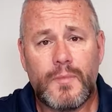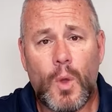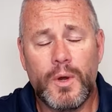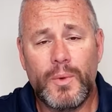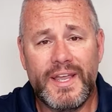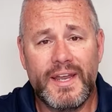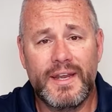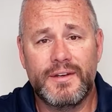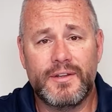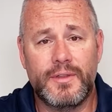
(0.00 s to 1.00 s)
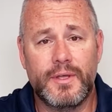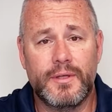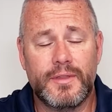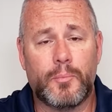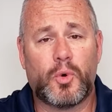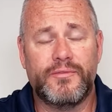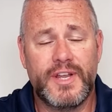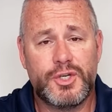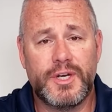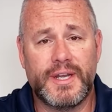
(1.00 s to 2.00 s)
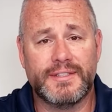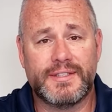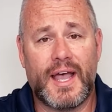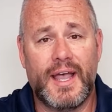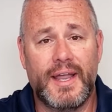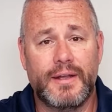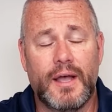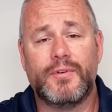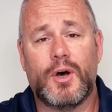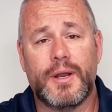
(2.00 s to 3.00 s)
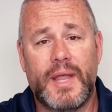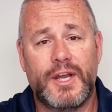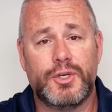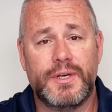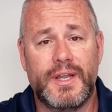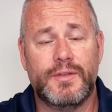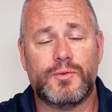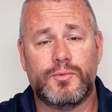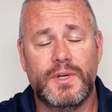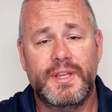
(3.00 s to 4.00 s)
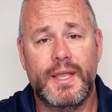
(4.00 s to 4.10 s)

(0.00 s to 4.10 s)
when we get into the provisioning side of automation is really